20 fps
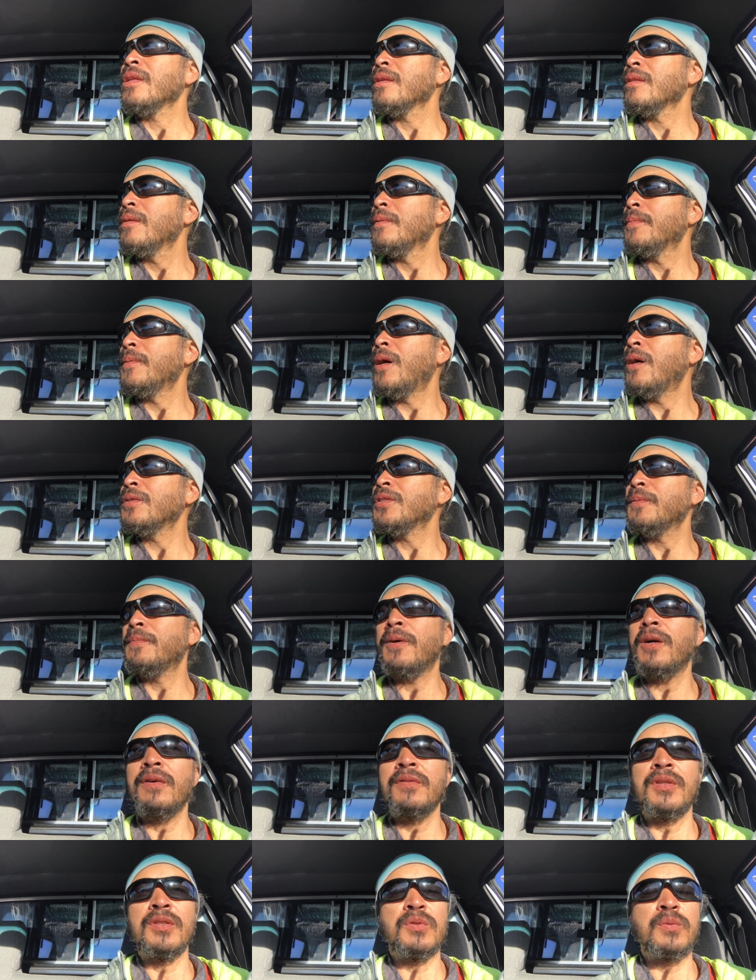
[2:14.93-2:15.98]
They're also
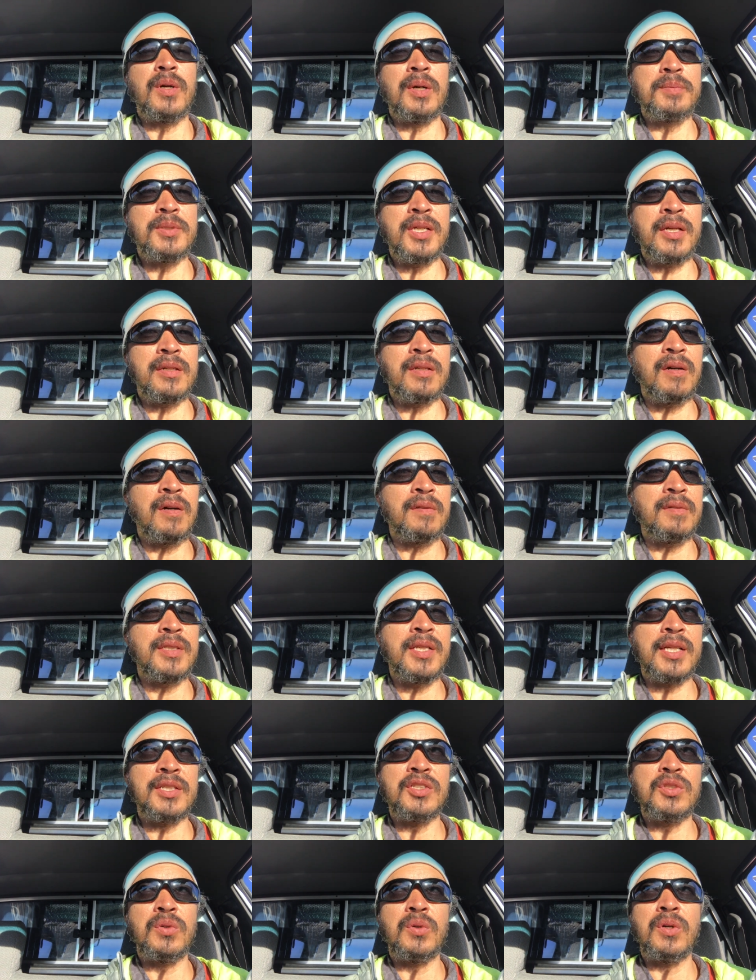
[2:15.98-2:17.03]
part of this website called
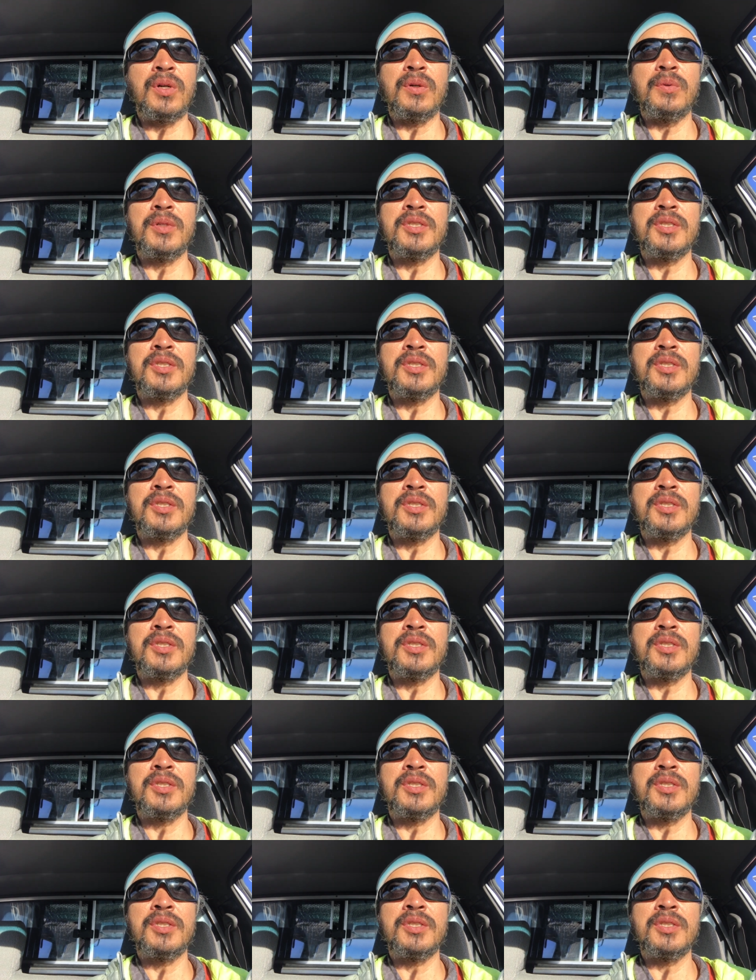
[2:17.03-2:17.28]
Nextdoor,